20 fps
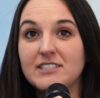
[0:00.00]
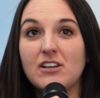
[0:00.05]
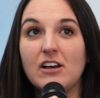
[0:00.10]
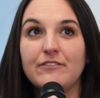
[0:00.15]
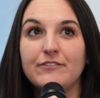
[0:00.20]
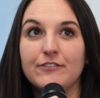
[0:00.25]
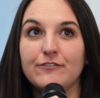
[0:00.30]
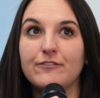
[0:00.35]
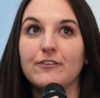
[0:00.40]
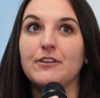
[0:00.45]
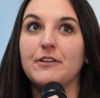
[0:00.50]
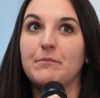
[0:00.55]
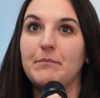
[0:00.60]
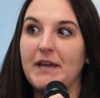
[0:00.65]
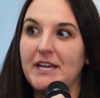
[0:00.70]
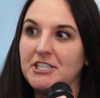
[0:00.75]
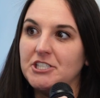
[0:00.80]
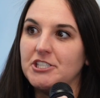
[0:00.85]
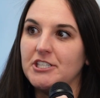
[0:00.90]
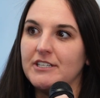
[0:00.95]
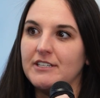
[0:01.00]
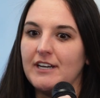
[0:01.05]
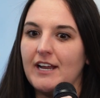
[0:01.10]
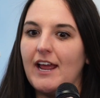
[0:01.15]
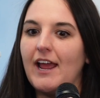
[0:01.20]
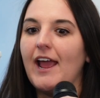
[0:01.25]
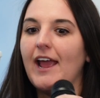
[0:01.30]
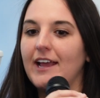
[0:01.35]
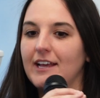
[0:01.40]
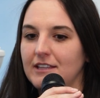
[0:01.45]
It's awful for the patient
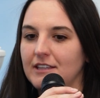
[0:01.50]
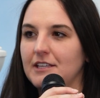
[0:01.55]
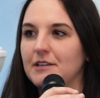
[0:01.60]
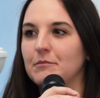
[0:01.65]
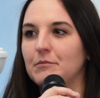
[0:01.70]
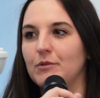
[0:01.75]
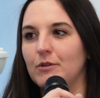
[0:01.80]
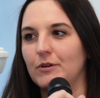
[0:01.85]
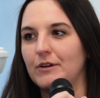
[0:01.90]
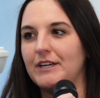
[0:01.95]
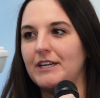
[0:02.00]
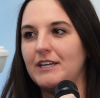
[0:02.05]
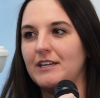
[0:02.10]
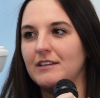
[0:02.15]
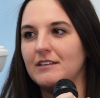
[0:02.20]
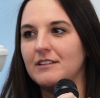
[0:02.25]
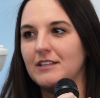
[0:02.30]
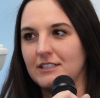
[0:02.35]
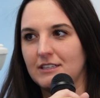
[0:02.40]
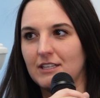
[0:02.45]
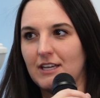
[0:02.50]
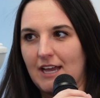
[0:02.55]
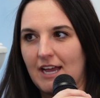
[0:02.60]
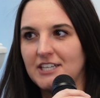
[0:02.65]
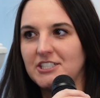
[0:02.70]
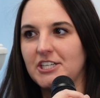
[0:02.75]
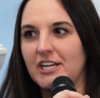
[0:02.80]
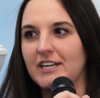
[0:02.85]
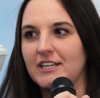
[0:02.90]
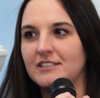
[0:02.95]
and the employee, like the
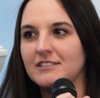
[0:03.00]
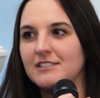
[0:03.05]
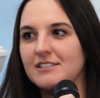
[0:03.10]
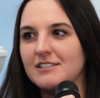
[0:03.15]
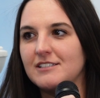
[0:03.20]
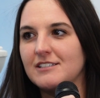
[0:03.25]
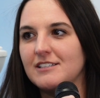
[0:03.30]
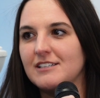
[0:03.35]
hygienist.